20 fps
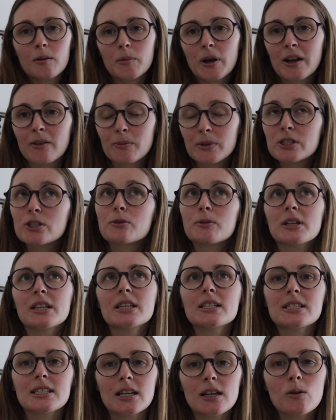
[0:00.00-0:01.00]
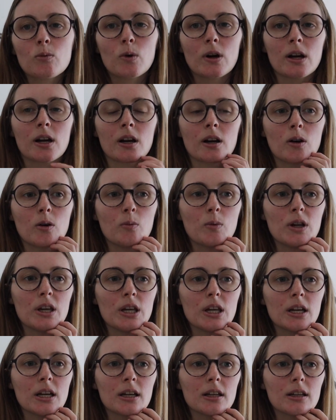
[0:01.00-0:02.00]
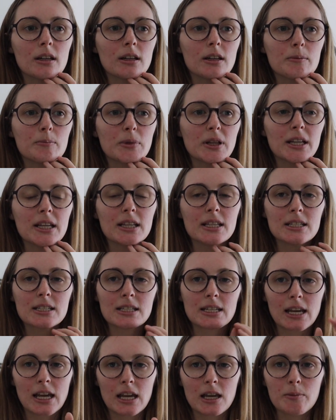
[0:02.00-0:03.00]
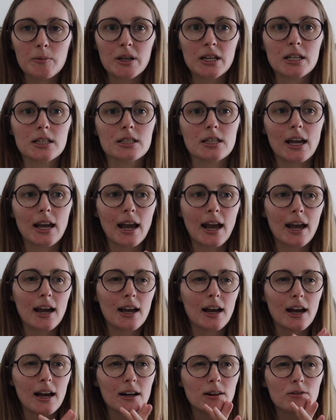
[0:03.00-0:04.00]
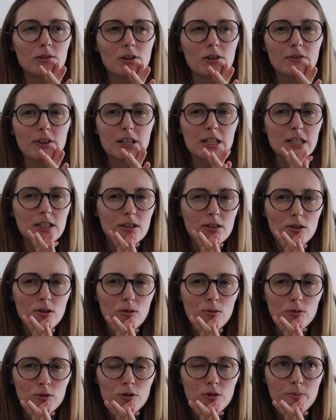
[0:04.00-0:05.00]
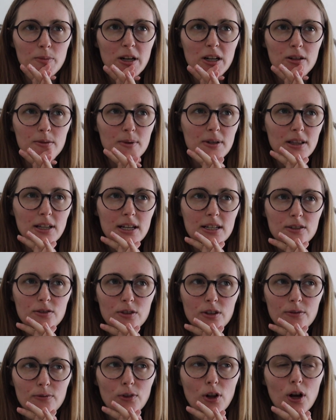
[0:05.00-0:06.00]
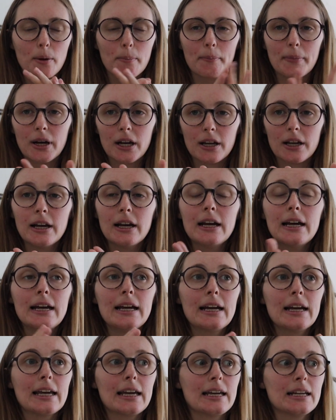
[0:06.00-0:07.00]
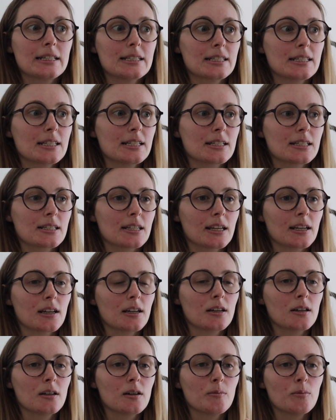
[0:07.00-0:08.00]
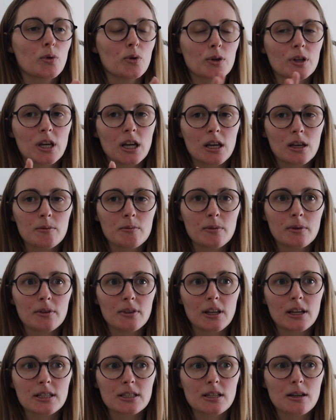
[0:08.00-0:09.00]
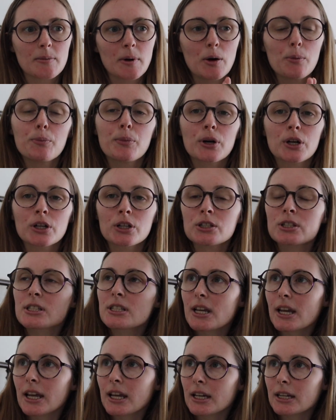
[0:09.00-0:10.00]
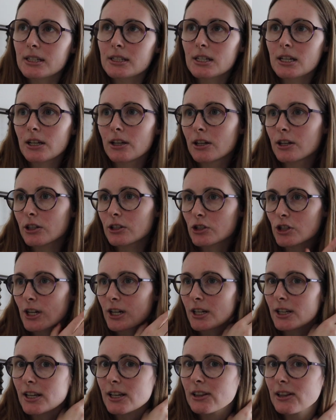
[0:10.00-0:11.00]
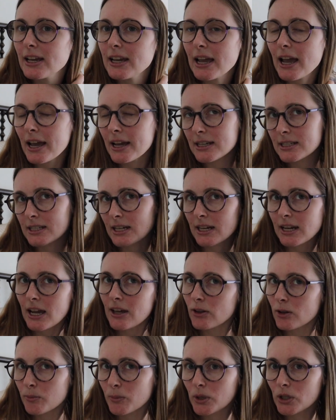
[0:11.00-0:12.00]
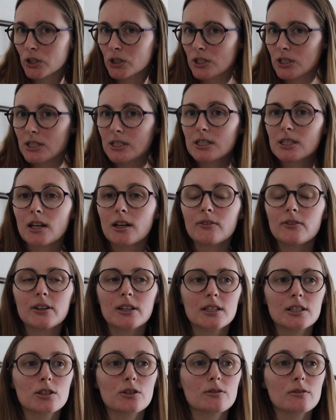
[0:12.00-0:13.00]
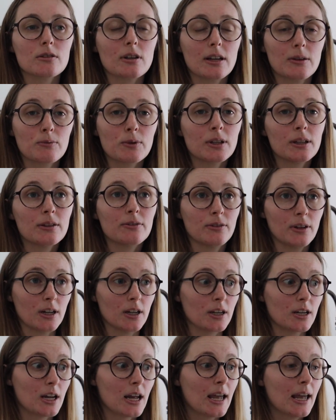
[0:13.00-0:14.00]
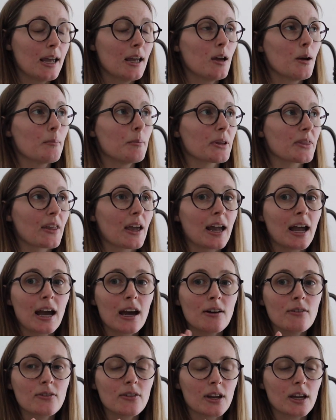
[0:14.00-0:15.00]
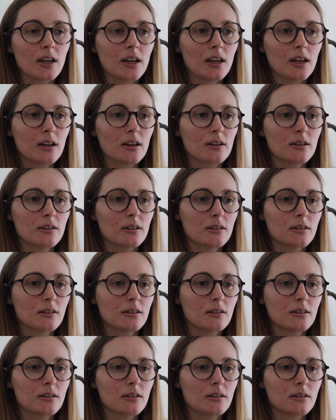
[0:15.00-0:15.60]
have been doing this thing where we play this game. I don't know if I told you about it in my last reading vlog, but it's this like board game that's about birds, and you're trying to like lay eggs and gather birds and stuff, and it's really fun. But they have a